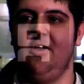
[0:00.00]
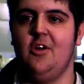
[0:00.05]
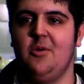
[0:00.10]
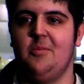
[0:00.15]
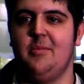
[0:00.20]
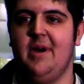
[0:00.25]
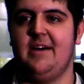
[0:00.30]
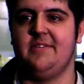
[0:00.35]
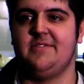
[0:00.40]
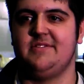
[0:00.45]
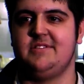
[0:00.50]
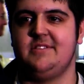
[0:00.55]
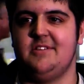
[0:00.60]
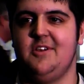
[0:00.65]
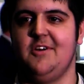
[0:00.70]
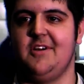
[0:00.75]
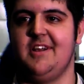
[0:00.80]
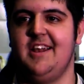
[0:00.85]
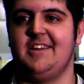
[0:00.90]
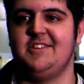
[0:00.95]
I like maths, I
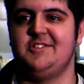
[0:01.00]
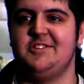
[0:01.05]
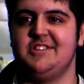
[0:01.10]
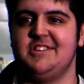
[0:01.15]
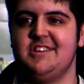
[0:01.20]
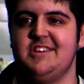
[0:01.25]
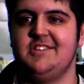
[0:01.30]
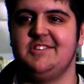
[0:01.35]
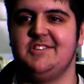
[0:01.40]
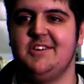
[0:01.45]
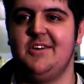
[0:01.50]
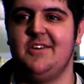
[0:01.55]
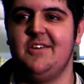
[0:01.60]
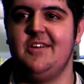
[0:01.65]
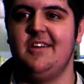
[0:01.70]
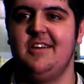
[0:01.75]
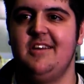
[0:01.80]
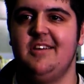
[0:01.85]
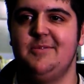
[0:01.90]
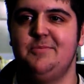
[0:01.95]
like electricity, so
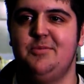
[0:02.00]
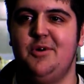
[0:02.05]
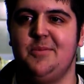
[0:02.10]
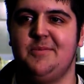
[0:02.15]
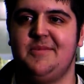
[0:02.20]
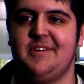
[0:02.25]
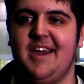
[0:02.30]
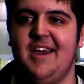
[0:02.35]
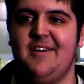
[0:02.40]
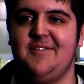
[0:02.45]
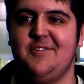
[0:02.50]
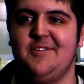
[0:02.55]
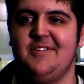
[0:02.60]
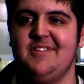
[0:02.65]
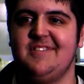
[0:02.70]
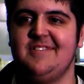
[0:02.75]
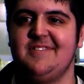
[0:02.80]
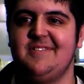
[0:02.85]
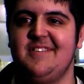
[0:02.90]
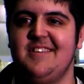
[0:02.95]
put them together
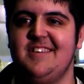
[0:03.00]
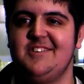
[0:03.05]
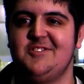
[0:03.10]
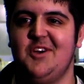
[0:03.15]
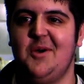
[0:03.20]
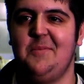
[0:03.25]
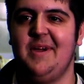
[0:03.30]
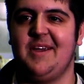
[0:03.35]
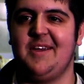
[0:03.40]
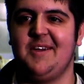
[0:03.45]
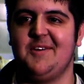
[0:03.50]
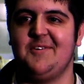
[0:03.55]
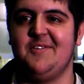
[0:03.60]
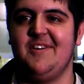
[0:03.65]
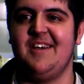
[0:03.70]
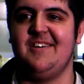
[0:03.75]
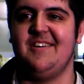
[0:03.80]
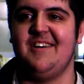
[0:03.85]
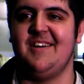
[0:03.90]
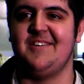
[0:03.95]
and try and make a
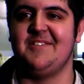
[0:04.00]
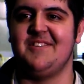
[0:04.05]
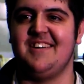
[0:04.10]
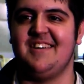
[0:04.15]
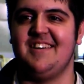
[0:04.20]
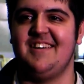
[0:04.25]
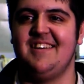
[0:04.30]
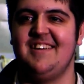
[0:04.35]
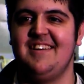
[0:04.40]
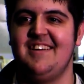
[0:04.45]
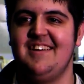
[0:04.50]
career out of it.